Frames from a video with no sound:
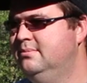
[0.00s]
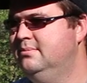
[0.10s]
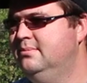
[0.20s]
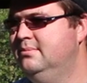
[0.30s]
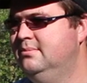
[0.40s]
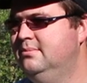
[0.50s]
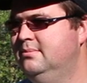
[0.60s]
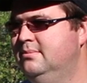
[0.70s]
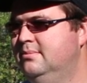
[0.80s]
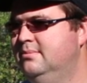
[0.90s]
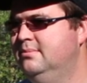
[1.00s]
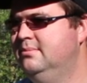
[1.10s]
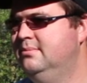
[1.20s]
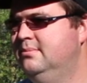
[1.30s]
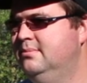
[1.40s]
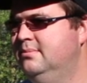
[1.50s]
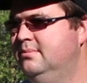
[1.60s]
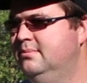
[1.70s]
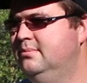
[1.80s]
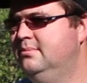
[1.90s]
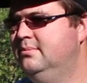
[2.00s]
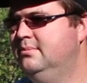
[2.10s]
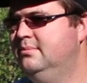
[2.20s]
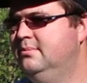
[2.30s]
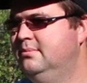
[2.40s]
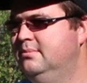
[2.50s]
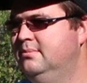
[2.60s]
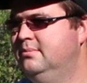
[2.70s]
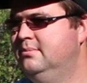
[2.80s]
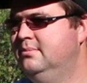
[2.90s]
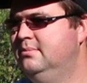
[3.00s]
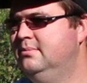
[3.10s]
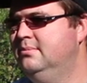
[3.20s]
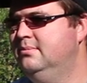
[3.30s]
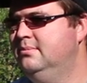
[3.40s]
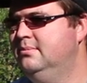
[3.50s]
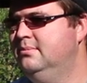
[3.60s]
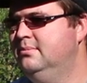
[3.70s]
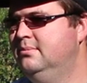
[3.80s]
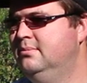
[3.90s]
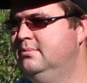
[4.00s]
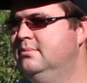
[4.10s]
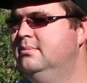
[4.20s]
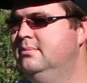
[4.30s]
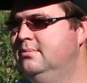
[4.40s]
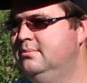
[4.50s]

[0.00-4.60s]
No words are spoken by the person on screen.